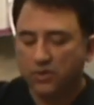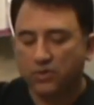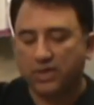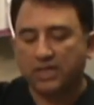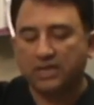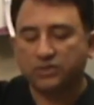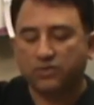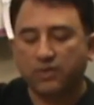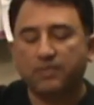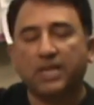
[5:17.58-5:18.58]
You can
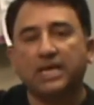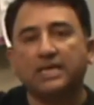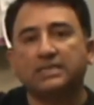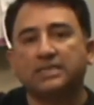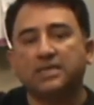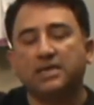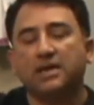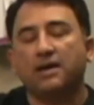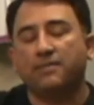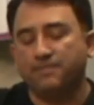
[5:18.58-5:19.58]
also replace
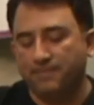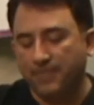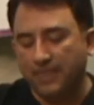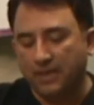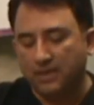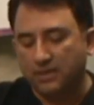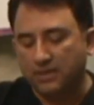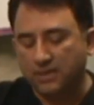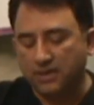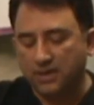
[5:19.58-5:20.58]
the um,
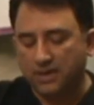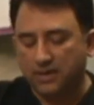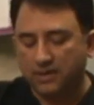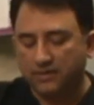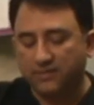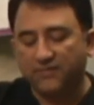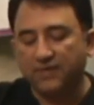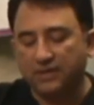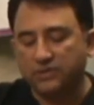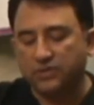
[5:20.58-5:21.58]
the uh, the
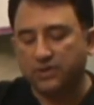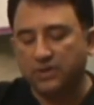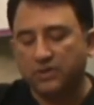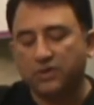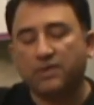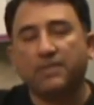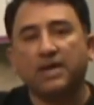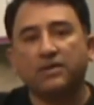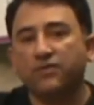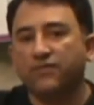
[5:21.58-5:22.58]
filter. You can
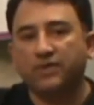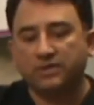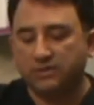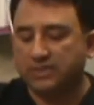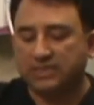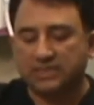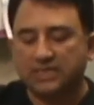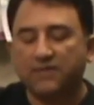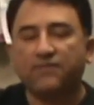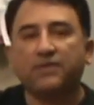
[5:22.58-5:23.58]
buy a new filter. Is it the
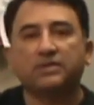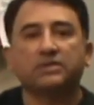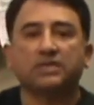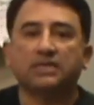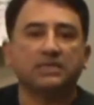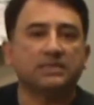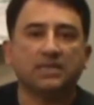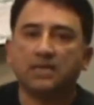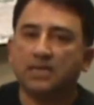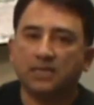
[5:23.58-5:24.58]
same filter that they
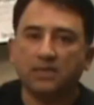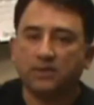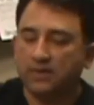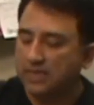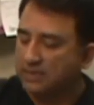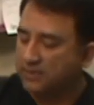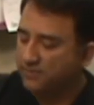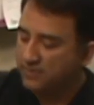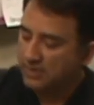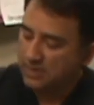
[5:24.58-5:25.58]
sell at any
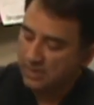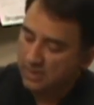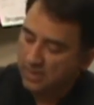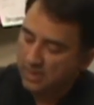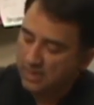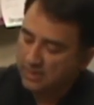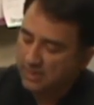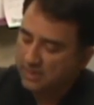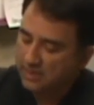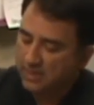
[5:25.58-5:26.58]
collective? And
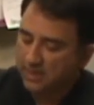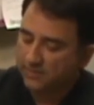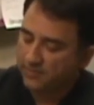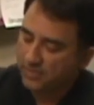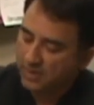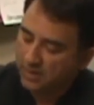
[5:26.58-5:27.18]
then um,